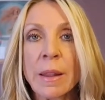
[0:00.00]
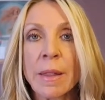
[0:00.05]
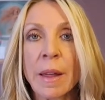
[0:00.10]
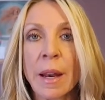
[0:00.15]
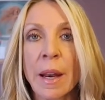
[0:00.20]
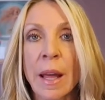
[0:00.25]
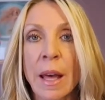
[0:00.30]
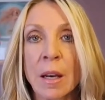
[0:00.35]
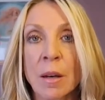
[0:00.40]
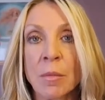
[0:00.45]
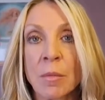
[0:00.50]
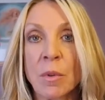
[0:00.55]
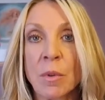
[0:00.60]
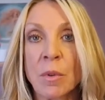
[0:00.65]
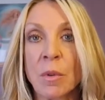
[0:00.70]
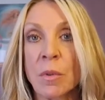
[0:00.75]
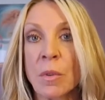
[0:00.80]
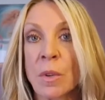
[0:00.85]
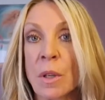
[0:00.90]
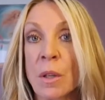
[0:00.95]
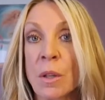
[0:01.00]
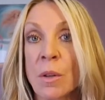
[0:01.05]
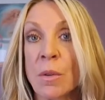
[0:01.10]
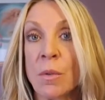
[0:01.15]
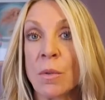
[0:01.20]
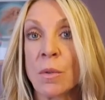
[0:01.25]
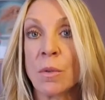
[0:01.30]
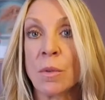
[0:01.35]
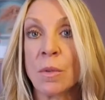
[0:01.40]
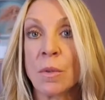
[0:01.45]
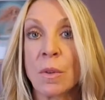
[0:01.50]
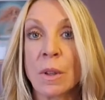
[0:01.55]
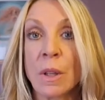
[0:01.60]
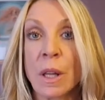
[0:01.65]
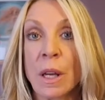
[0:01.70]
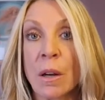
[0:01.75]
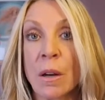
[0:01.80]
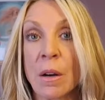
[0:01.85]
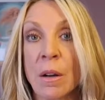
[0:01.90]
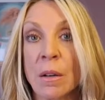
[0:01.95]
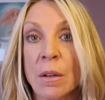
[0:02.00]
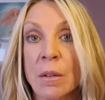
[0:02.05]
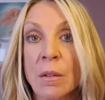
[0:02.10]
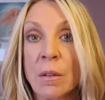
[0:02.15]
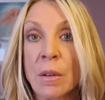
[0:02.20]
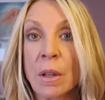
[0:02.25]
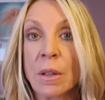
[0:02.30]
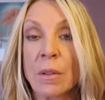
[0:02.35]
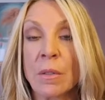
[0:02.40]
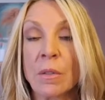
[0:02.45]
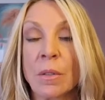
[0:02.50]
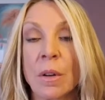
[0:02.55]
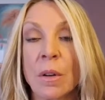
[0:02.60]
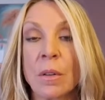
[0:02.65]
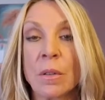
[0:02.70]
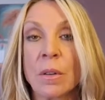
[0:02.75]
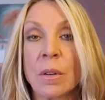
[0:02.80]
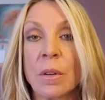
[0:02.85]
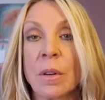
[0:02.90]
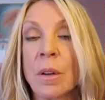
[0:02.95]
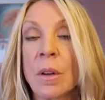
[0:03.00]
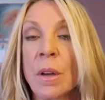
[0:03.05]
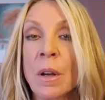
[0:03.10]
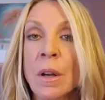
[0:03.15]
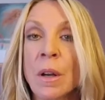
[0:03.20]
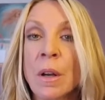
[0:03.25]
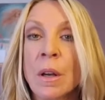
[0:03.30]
that animals can use to lay on at the shelter.